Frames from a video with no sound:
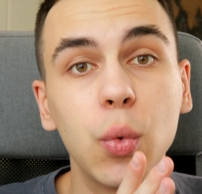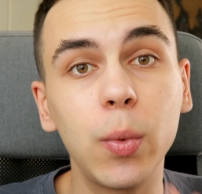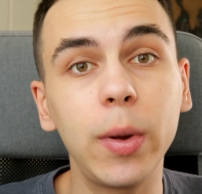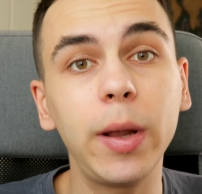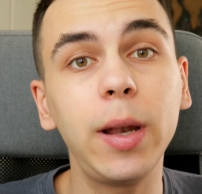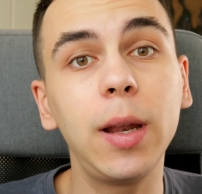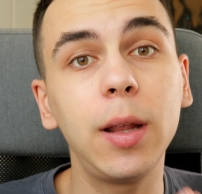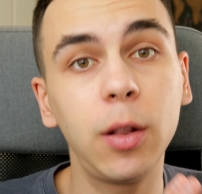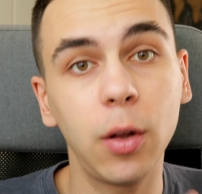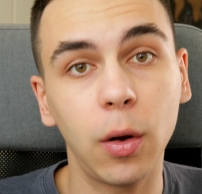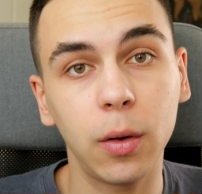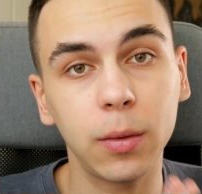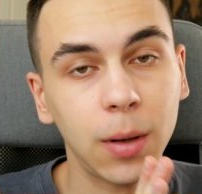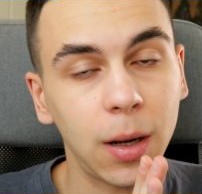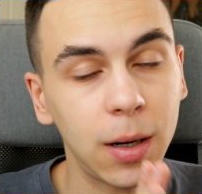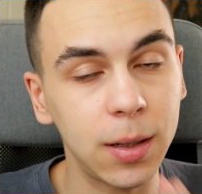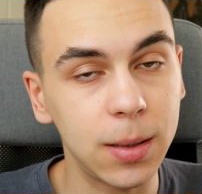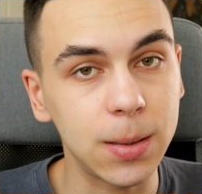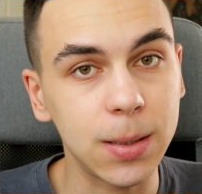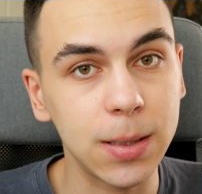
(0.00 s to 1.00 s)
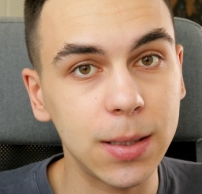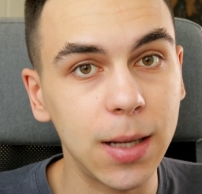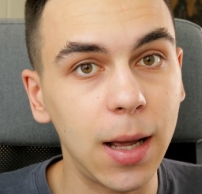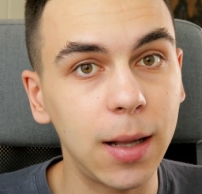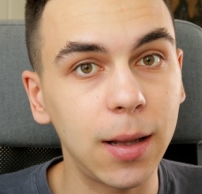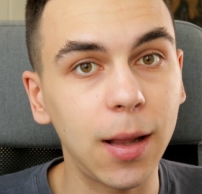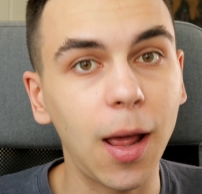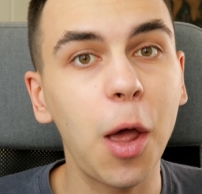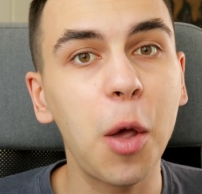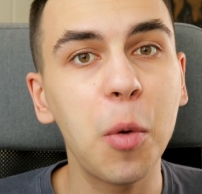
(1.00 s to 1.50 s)
really don't
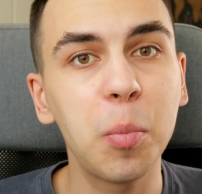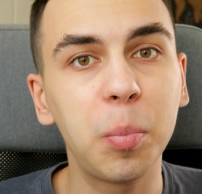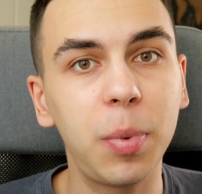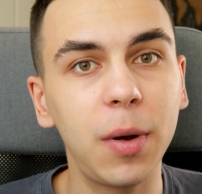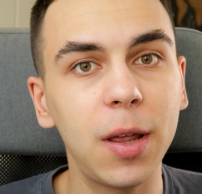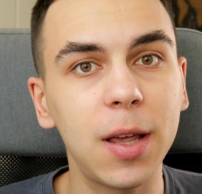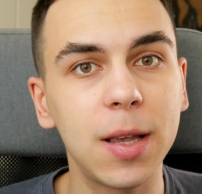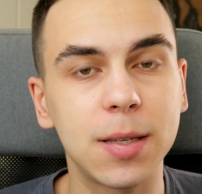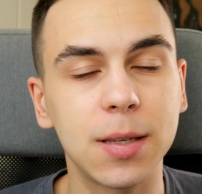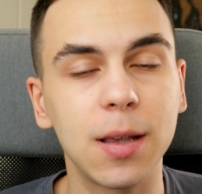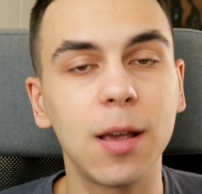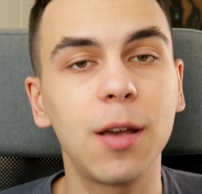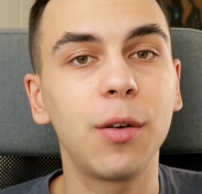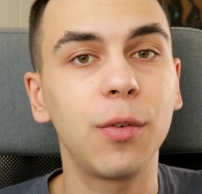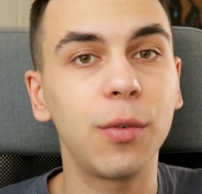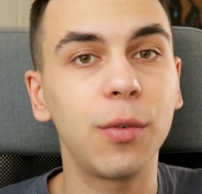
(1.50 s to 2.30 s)
understand, please